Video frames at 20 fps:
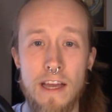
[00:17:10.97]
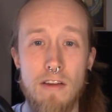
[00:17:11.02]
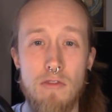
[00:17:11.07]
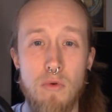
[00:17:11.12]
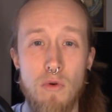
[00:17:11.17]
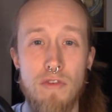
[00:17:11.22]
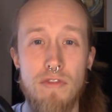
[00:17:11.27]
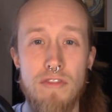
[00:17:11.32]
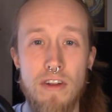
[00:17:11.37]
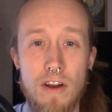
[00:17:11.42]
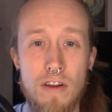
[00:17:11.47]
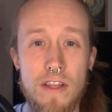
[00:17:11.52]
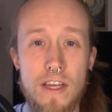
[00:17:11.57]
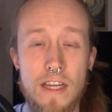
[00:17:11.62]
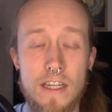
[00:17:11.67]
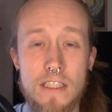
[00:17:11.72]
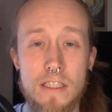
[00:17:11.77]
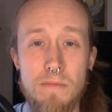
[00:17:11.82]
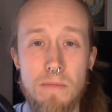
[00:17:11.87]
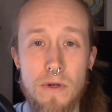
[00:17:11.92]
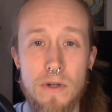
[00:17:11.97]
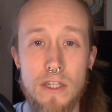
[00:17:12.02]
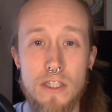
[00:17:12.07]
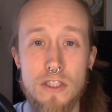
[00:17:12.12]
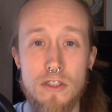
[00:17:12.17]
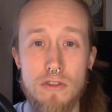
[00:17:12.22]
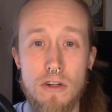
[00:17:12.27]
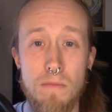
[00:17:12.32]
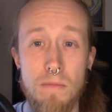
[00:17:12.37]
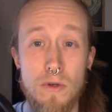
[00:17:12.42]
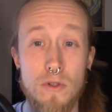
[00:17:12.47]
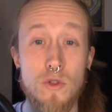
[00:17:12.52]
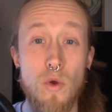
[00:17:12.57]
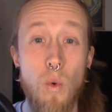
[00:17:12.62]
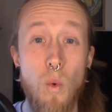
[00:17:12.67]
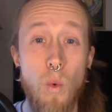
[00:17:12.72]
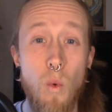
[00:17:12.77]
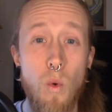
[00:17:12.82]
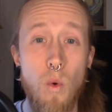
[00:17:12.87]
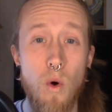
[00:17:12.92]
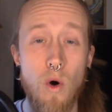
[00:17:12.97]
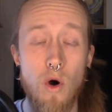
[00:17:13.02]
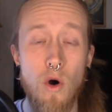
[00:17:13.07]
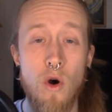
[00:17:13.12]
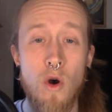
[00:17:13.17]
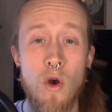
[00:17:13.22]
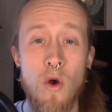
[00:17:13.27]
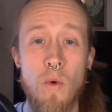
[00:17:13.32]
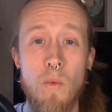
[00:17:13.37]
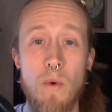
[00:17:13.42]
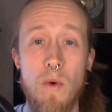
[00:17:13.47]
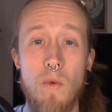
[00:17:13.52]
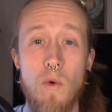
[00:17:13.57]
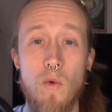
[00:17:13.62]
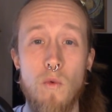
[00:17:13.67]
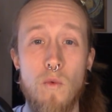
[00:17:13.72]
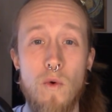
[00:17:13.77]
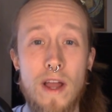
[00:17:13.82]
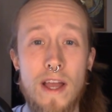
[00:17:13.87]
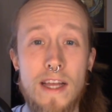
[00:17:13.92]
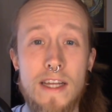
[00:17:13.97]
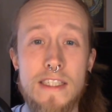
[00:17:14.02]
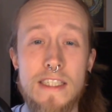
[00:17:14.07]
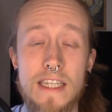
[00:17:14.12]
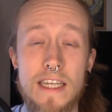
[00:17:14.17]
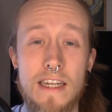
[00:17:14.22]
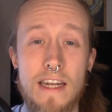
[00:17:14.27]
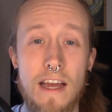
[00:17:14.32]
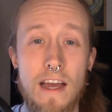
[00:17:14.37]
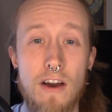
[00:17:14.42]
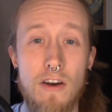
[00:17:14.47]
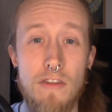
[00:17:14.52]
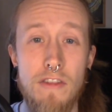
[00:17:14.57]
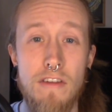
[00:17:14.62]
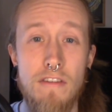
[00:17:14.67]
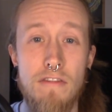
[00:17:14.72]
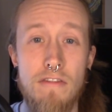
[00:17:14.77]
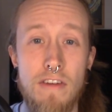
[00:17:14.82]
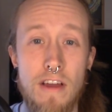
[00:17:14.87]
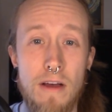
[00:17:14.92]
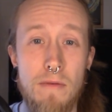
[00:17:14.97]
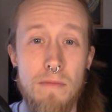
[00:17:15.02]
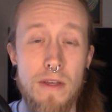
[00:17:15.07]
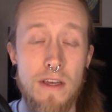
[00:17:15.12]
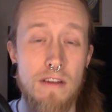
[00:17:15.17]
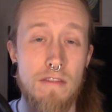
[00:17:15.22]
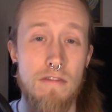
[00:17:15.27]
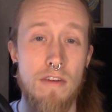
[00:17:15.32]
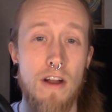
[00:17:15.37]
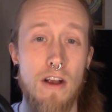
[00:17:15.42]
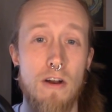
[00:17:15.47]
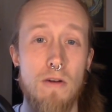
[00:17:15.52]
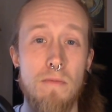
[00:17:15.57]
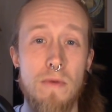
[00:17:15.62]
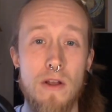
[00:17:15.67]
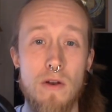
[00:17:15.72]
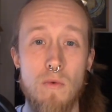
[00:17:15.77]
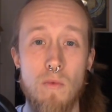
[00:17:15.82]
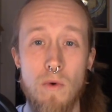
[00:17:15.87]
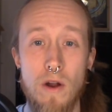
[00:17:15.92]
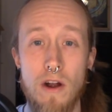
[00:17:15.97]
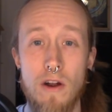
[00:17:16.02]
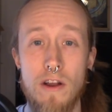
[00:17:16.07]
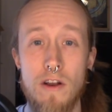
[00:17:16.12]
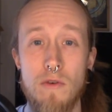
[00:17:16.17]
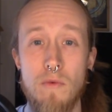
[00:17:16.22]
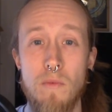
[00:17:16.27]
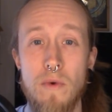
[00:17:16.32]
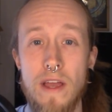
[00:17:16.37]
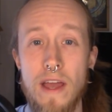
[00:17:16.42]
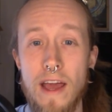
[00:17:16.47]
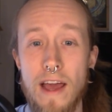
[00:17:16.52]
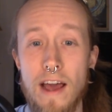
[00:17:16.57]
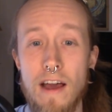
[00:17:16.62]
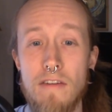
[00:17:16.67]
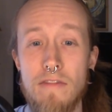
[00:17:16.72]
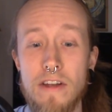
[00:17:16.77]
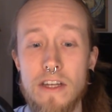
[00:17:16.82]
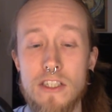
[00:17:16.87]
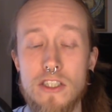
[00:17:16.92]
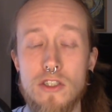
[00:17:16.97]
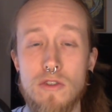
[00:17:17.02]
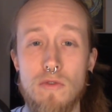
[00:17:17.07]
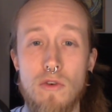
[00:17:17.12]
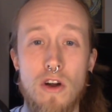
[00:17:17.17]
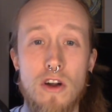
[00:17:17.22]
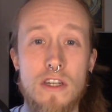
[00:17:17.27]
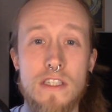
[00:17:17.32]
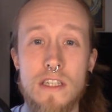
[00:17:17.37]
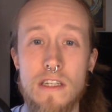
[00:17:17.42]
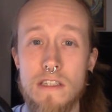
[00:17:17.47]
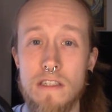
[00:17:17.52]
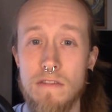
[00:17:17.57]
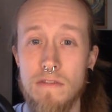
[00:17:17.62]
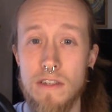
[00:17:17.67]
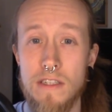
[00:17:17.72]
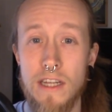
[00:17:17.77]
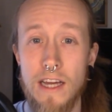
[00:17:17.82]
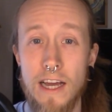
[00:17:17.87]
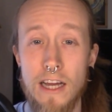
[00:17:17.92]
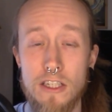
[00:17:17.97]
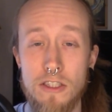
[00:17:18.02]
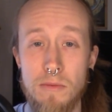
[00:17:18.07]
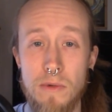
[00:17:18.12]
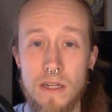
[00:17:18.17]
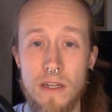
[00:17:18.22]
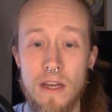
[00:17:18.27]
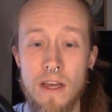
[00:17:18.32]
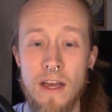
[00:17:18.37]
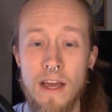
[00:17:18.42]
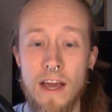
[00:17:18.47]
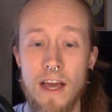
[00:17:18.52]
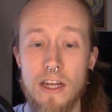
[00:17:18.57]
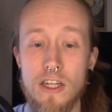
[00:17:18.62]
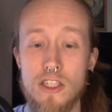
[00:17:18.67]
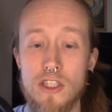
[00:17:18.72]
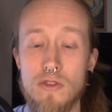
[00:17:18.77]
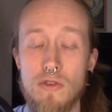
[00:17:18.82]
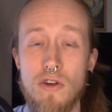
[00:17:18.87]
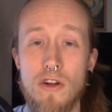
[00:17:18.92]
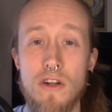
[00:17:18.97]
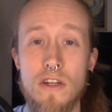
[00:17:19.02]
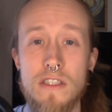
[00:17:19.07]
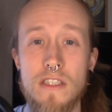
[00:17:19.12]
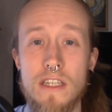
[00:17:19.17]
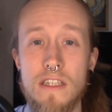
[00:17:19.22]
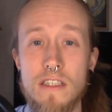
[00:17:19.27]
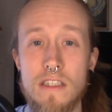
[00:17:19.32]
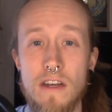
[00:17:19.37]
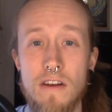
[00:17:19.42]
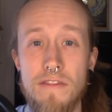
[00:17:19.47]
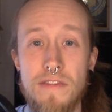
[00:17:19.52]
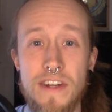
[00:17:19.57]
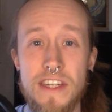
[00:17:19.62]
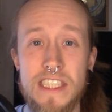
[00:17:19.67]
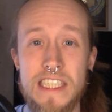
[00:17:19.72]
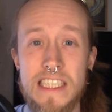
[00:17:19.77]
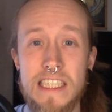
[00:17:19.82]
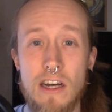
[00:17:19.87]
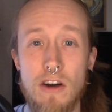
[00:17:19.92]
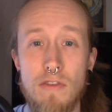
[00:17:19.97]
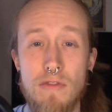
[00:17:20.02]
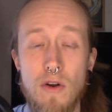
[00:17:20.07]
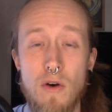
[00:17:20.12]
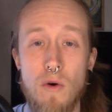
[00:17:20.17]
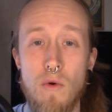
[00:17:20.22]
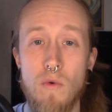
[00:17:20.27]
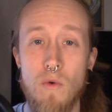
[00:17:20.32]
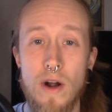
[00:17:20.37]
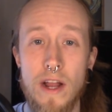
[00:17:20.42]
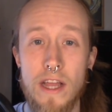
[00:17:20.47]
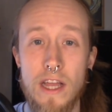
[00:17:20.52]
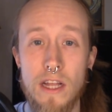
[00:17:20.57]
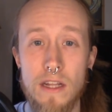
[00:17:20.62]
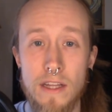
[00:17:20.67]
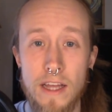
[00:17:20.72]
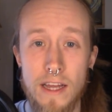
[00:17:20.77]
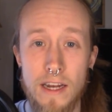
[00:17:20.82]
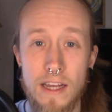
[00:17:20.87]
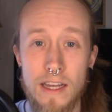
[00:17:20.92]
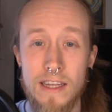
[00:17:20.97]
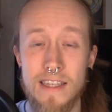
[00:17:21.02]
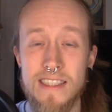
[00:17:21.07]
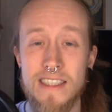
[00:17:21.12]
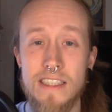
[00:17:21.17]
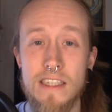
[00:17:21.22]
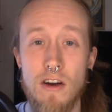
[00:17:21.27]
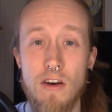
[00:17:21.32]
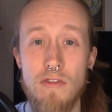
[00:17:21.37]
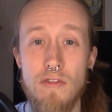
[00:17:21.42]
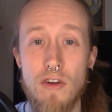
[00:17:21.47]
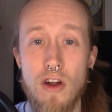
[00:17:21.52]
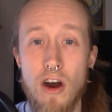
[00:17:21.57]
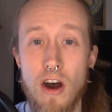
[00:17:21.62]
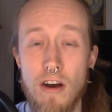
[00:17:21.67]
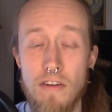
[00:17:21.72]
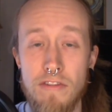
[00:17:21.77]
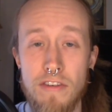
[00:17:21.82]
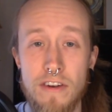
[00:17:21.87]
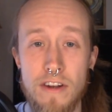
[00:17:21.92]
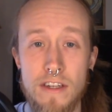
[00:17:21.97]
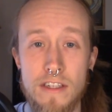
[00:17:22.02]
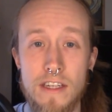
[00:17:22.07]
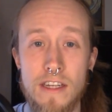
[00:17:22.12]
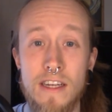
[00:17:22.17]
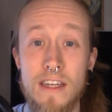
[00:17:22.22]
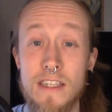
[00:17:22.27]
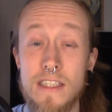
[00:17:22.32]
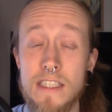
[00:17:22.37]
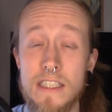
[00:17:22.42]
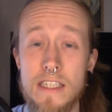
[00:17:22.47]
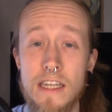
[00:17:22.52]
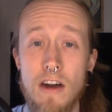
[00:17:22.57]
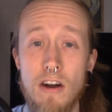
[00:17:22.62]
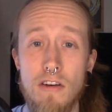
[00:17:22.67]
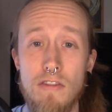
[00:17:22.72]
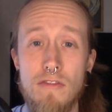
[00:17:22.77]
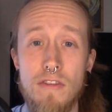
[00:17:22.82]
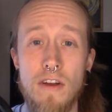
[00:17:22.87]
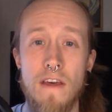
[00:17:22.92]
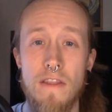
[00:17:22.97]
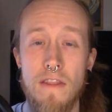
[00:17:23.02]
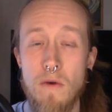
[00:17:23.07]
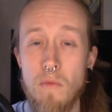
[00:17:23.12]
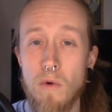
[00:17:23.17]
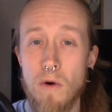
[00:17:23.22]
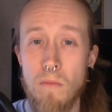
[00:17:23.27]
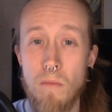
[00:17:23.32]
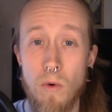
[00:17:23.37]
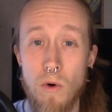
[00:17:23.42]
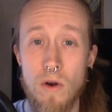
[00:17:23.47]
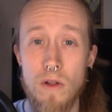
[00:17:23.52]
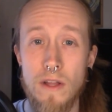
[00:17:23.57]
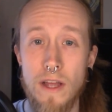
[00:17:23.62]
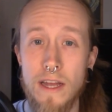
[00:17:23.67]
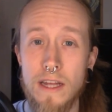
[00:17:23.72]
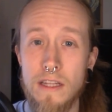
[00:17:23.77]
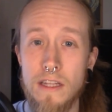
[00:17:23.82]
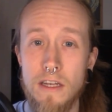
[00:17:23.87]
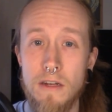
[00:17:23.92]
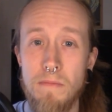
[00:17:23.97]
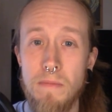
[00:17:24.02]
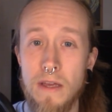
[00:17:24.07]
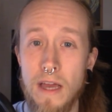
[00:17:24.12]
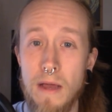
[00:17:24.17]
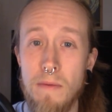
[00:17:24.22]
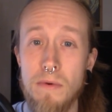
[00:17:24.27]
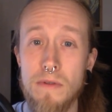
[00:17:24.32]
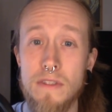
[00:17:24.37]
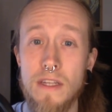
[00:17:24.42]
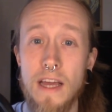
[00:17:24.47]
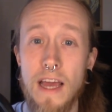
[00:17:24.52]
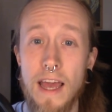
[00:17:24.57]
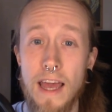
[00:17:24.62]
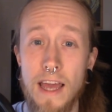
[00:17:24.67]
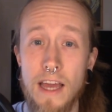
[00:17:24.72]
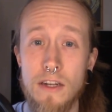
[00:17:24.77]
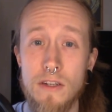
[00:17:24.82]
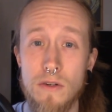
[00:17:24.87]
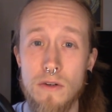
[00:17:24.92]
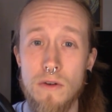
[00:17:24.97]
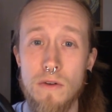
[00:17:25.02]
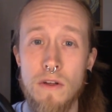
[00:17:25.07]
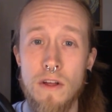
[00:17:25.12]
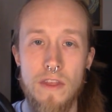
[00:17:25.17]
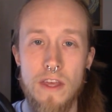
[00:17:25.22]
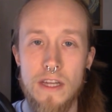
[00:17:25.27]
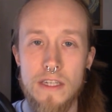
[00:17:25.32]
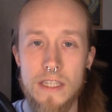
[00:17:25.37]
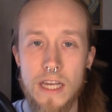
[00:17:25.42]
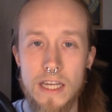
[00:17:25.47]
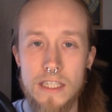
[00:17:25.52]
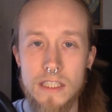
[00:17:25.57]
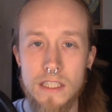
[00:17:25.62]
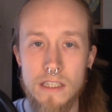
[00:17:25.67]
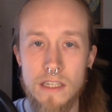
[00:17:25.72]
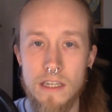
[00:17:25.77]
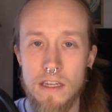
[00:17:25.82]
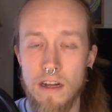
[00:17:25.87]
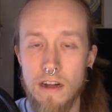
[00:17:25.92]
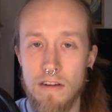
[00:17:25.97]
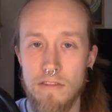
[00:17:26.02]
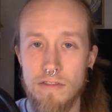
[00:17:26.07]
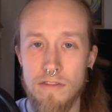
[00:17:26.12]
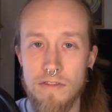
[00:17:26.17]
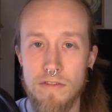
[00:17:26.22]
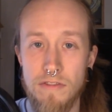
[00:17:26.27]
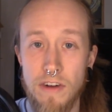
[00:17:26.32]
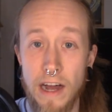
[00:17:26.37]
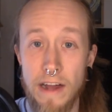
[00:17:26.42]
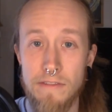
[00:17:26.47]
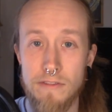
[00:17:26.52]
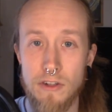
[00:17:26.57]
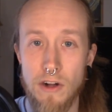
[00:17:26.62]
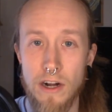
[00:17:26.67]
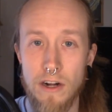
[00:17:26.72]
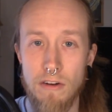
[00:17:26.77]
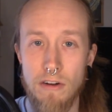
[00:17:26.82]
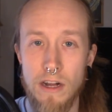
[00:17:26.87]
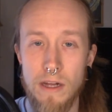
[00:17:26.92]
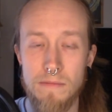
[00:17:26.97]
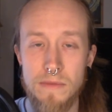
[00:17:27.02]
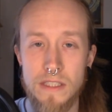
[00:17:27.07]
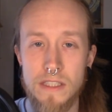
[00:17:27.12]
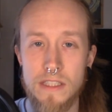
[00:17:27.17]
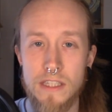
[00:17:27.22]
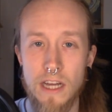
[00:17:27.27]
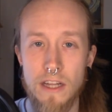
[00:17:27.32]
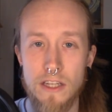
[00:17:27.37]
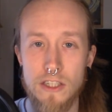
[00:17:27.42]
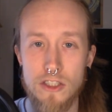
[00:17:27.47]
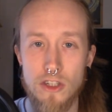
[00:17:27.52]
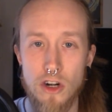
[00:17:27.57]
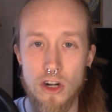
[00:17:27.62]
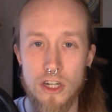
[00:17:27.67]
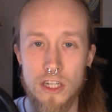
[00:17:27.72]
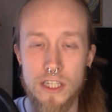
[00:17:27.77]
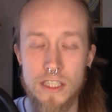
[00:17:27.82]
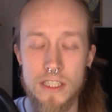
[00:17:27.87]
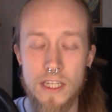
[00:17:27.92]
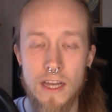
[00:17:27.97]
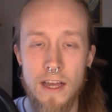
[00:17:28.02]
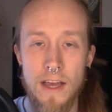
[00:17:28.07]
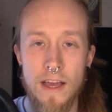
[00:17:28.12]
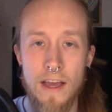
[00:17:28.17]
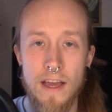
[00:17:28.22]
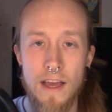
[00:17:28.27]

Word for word: If we're fairly experienced trippers or we were raised in a healthy family environment wherein we have a strong sense of attachment and a strong sense of self regulating, self confident self then we're more likely to be able to handle the intensity of five dry grams in silent darkness.